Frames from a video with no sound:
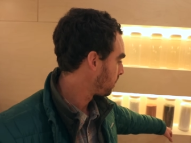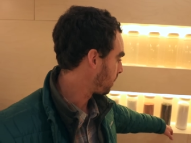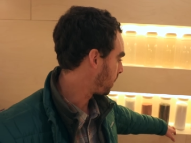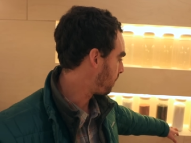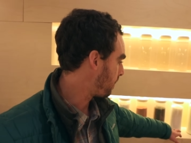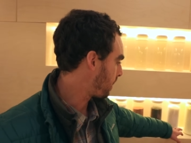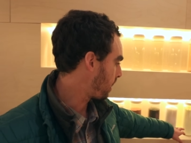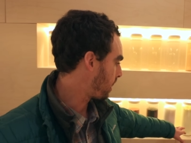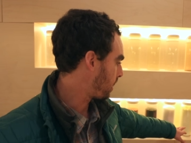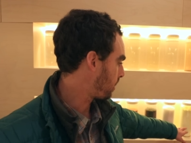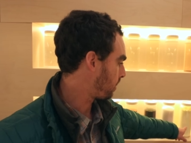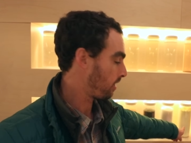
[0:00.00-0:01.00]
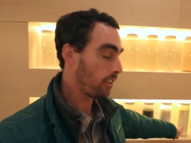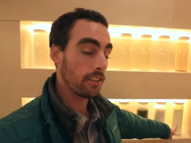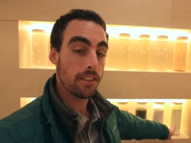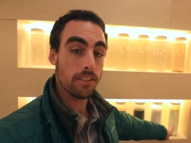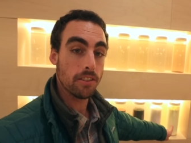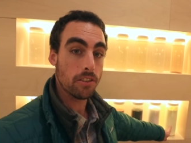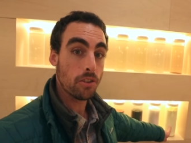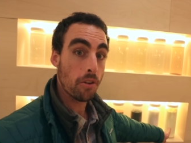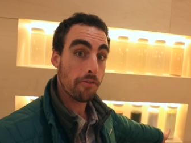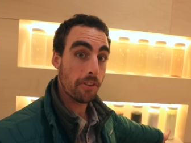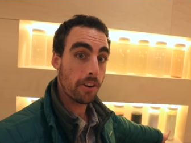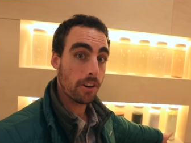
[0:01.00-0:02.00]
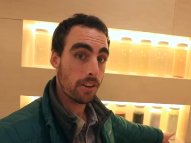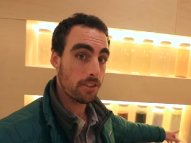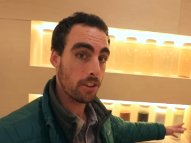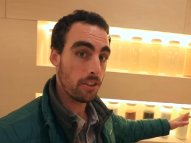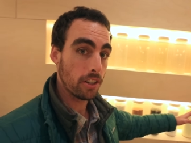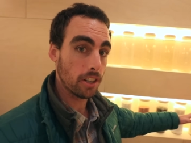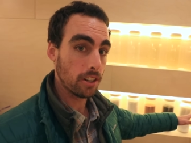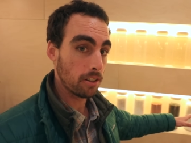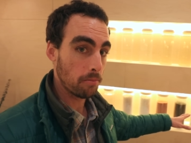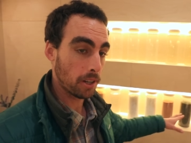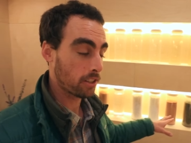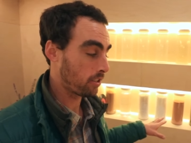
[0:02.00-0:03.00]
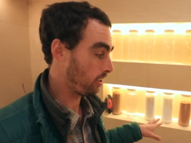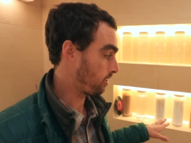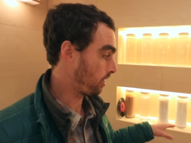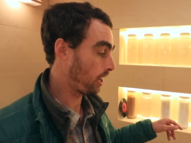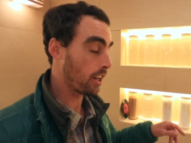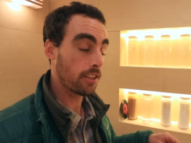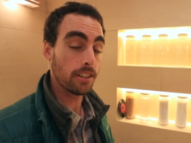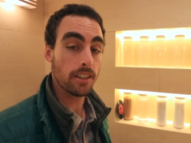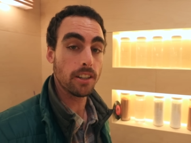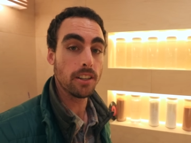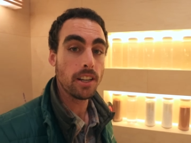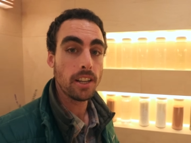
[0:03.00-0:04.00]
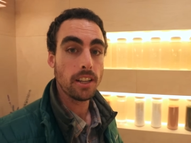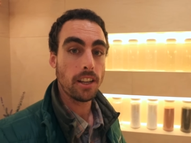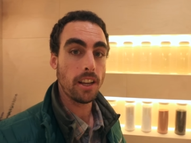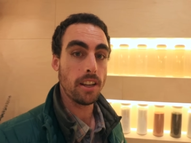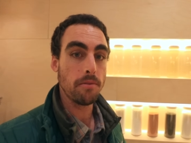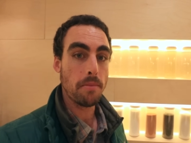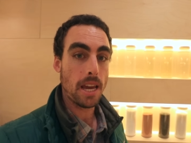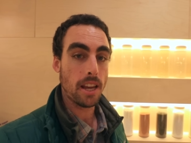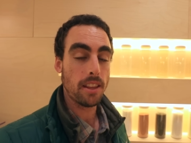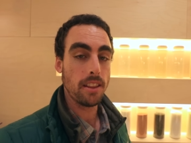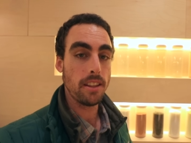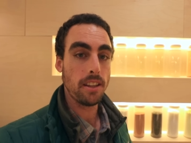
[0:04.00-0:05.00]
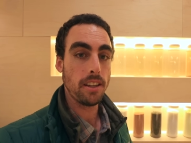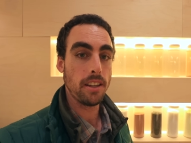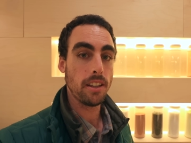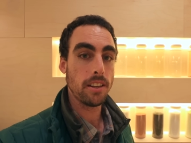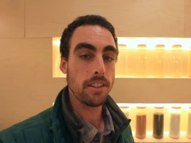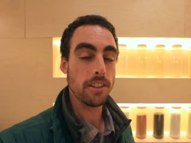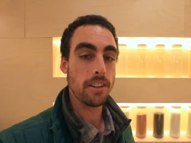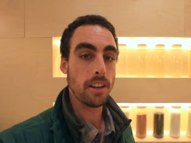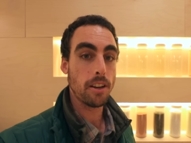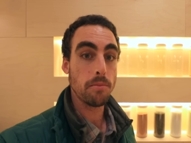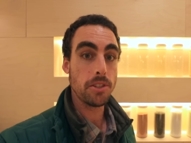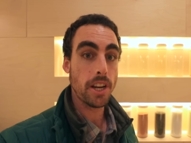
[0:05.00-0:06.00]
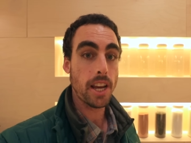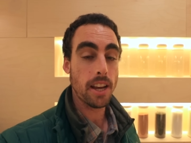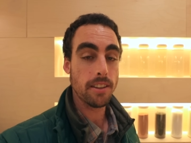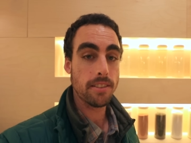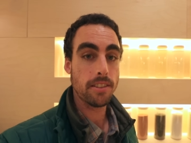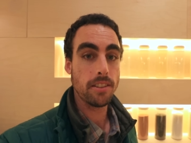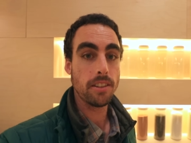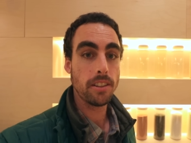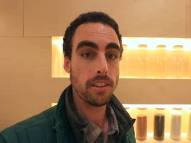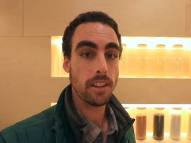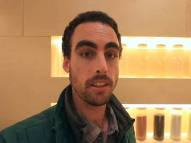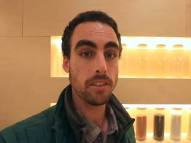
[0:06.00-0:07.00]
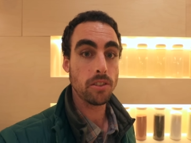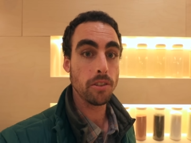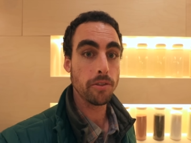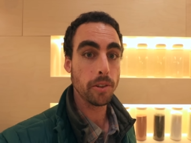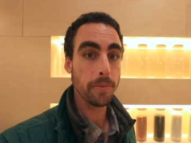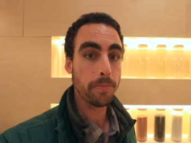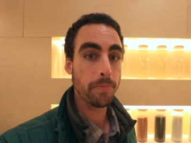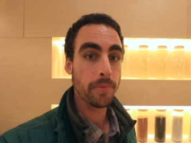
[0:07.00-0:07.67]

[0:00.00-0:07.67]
And then this is the sulfur, so you can mix these together and, and make the um, JS uh, sulfur.